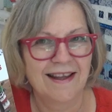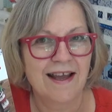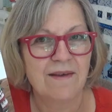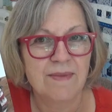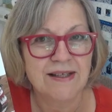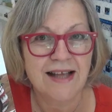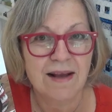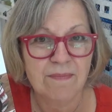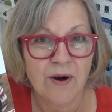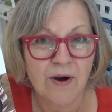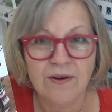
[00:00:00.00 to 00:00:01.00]
Can't miss
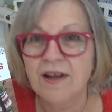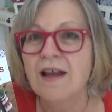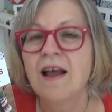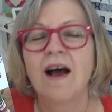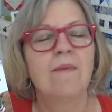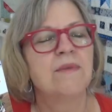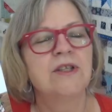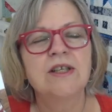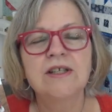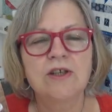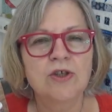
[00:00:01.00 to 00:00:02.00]
that part. Um,
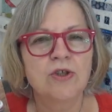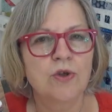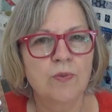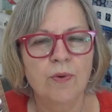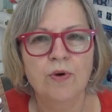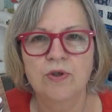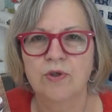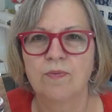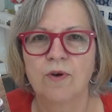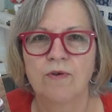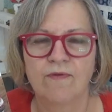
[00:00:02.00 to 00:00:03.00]
just super,
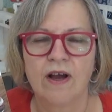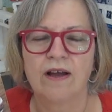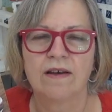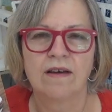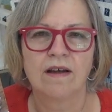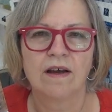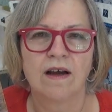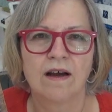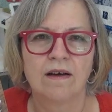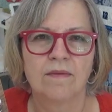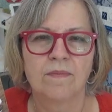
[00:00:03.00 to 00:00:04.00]
super fun
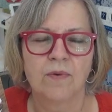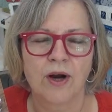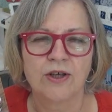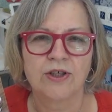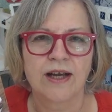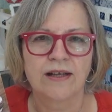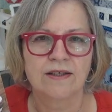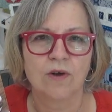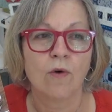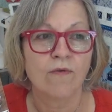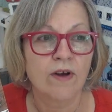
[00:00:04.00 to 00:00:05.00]
uh, projects.
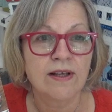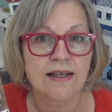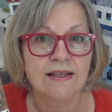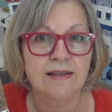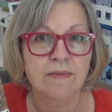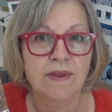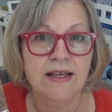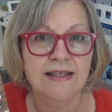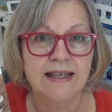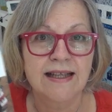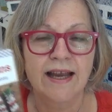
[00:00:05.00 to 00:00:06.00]
Olfa has some
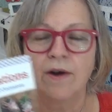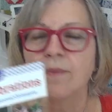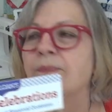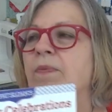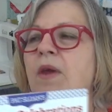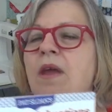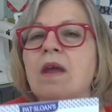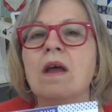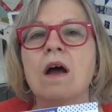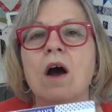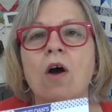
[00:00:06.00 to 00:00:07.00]
things in there
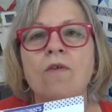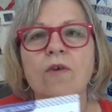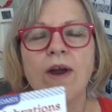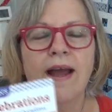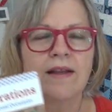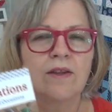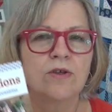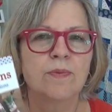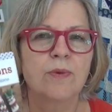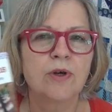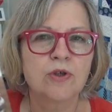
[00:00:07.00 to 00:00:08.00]
over at there's
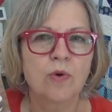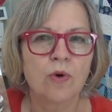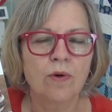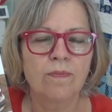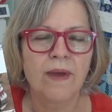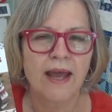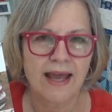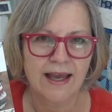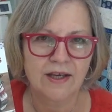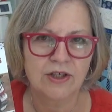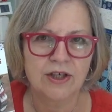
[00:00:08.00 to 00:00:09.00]
a book tour
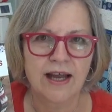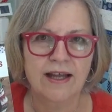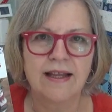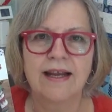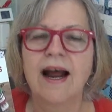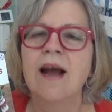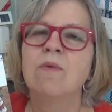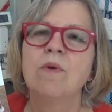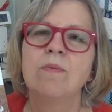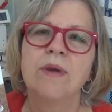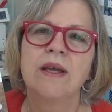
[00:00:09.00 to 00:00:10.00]
page, and then I
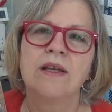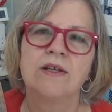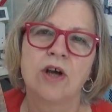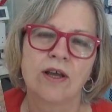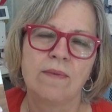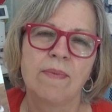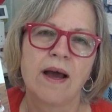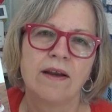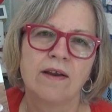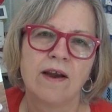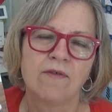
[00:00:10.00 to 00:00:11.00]
will be talking
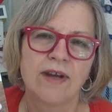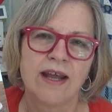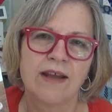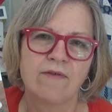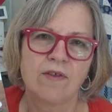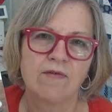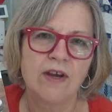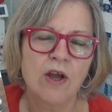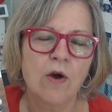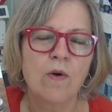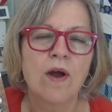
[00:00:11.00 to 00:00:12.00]
about it every day for the
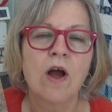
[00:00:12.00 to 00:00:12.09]
video.